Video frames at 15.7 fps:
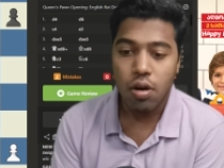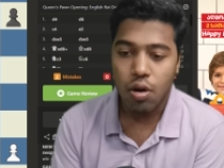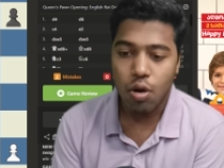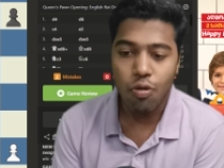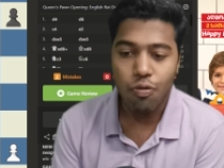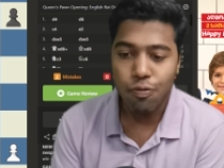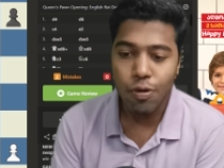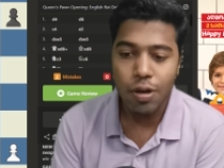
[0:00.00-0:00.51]

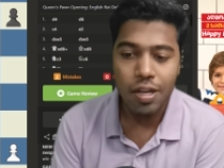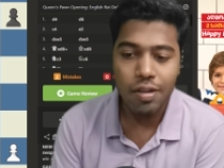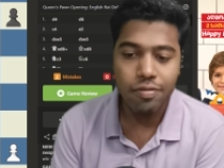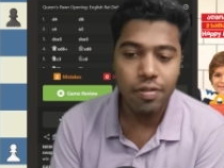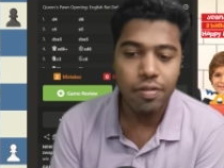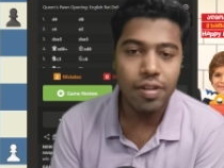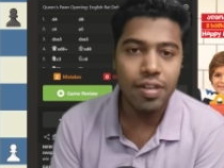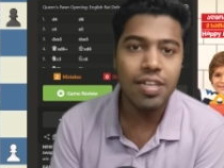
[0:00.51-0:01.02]
Hopefully
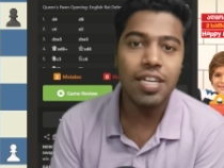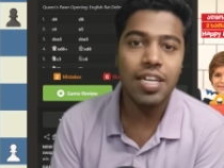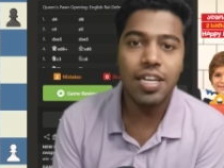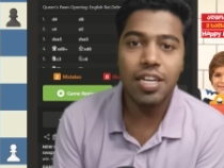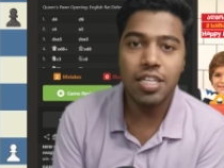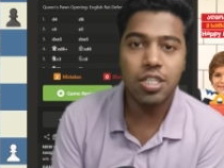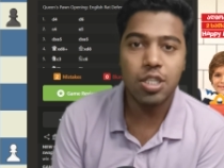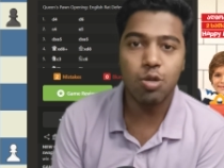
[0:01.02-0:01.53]
we will
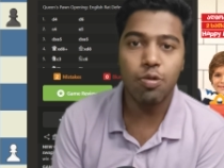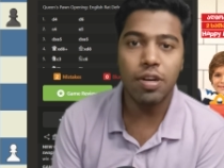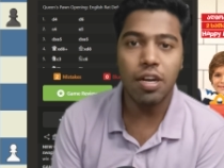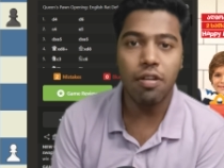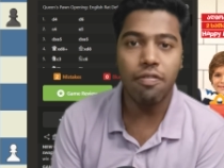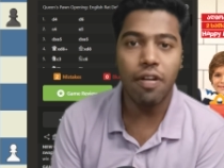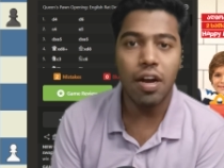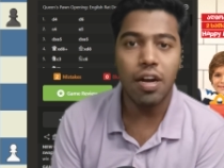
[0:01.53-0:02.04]
reach
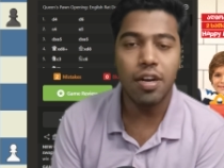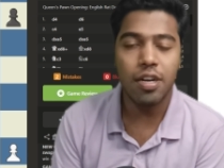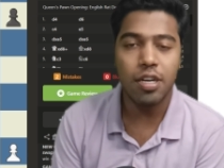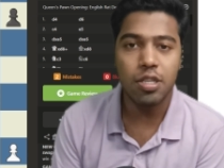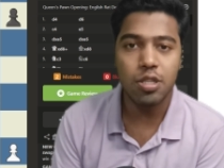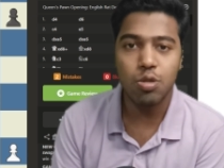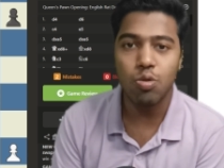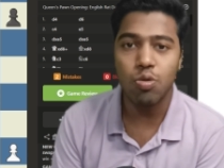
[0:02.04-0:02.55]

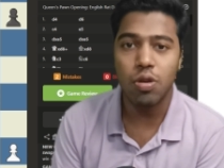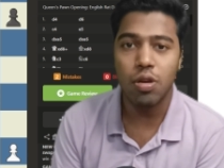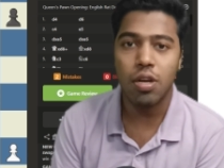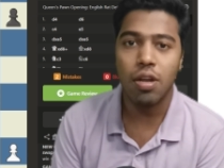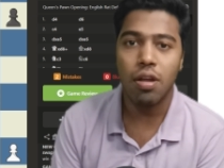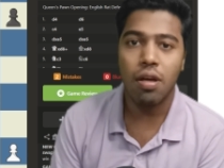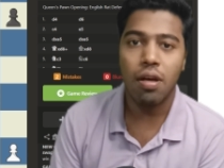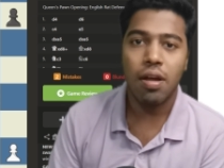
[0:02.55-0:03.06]
2500 soon.
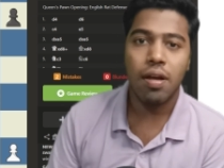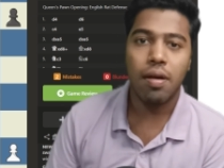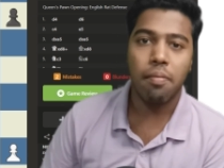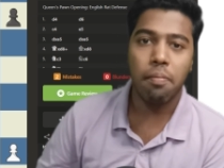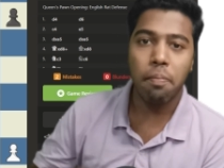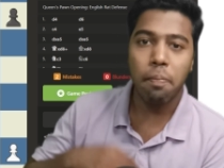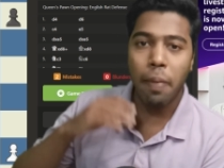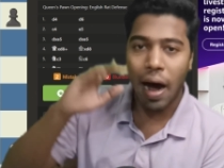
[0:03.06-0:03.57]

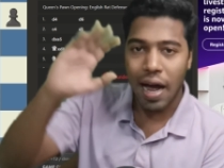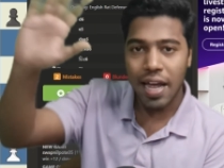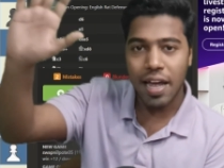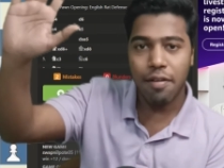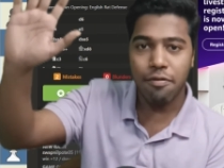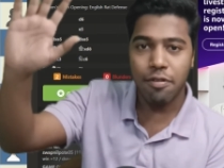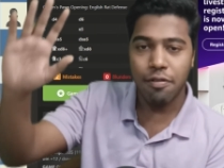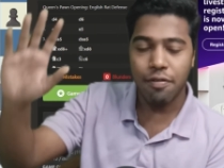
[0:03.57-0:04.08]
Bye
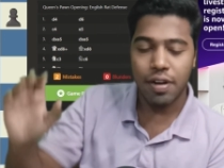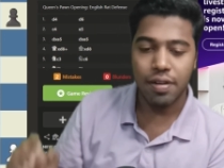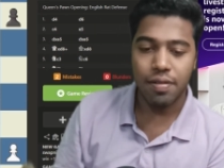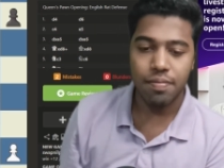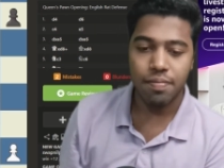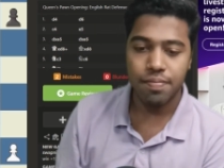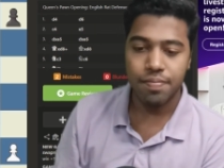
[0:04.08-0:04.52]
everyone.